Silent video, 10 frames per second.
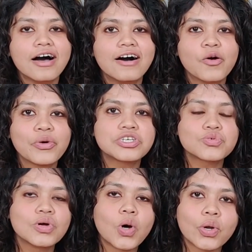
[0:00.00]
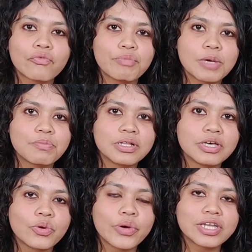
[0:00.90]
which to a lot of people,
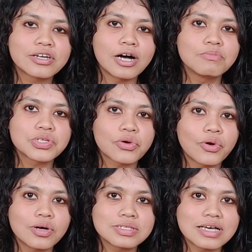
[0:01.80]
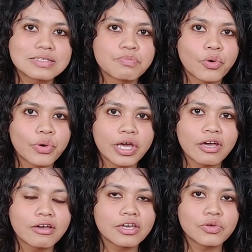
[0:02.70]
it comes across as
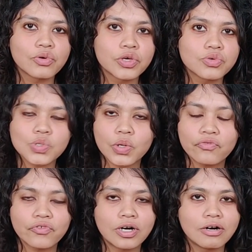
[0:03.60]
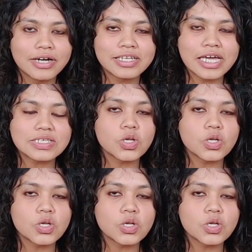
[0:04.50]
boring. You sort of, it takes a